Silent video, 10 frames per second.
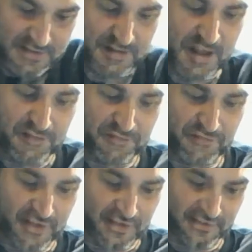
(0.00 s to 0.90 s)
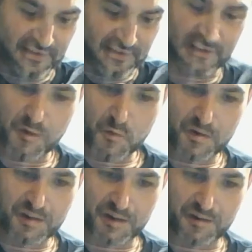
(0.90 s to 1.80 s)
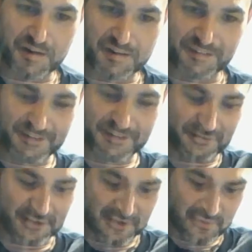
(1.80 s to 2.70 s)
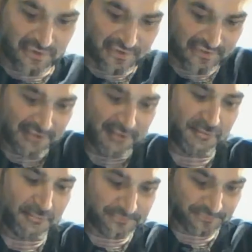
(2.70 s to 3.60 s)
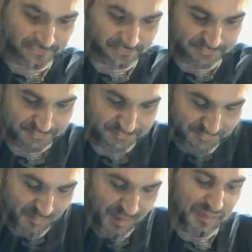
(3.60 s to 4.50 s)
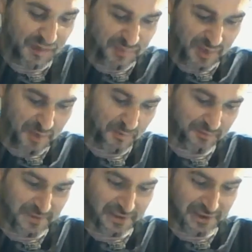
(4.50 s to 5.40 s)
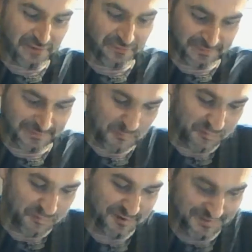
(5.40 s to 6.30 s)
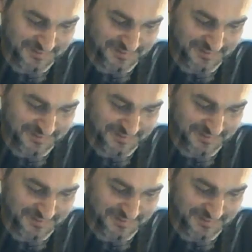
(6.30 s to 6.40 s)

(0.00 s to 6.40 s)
not fun because I don't work at a crisis center anymore, so I thought that part of my life was over.